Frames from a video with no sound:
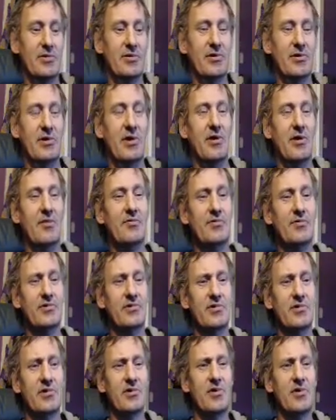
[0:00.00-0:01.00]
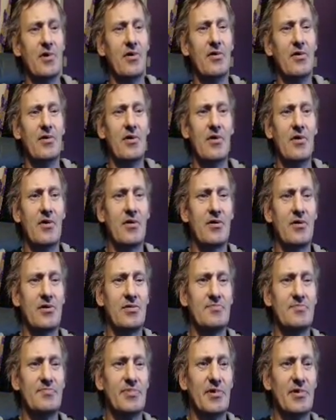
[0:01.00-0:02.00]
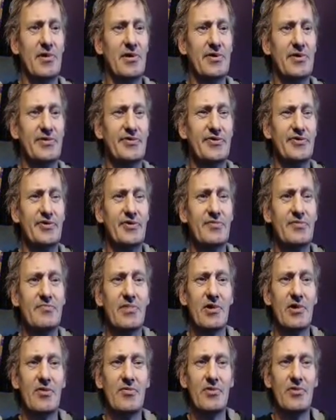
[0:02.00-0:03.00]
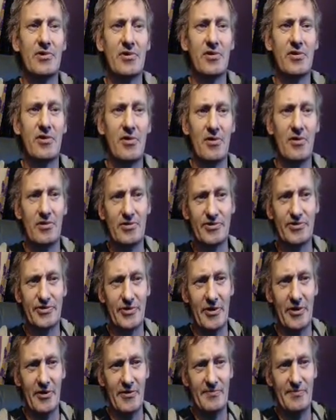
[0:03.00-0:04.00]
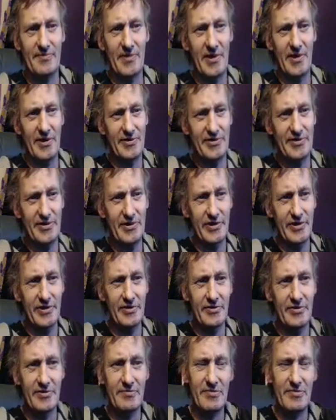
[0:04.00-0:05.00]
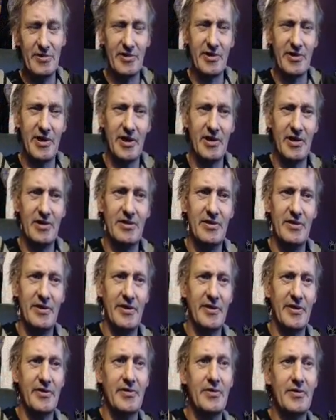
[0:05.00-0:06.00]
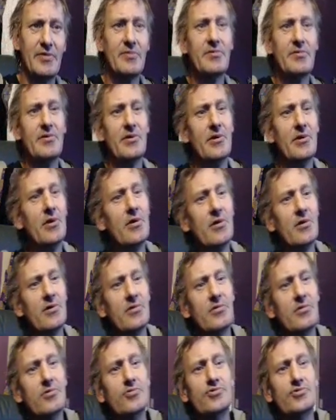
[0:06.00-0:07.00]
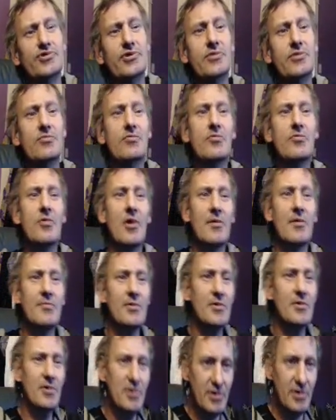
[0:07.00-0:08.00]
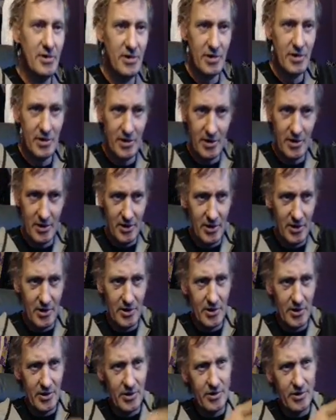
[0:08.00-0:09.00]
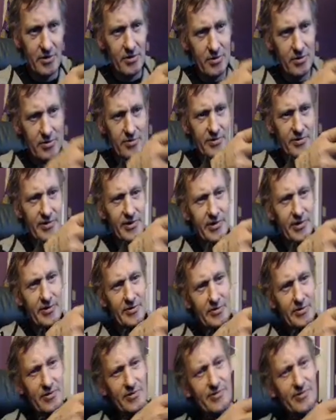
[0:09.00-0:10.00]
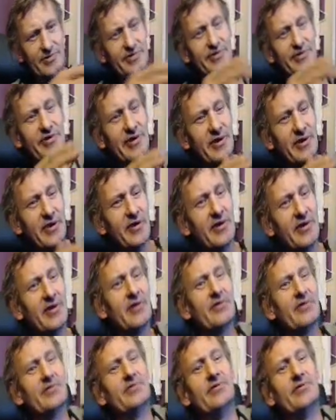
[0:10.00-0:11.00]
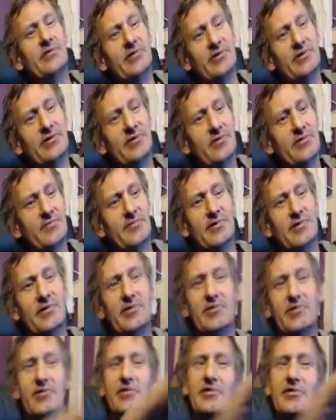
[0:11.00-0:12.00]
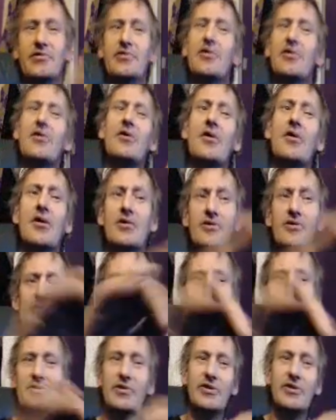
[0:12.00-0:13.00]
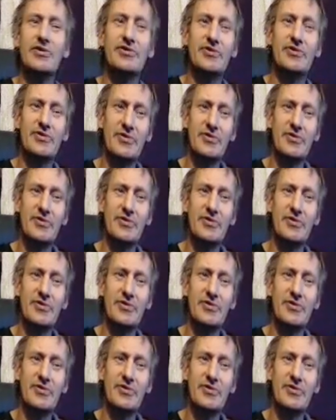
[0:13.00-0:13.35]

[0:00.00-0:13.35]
I wouldn't call it hard plastic, but I wouldn't call it soft plastic either, but kind of like a lucent rubber, you know, deal that's sticking out of the end of it, and the dogs are leashed,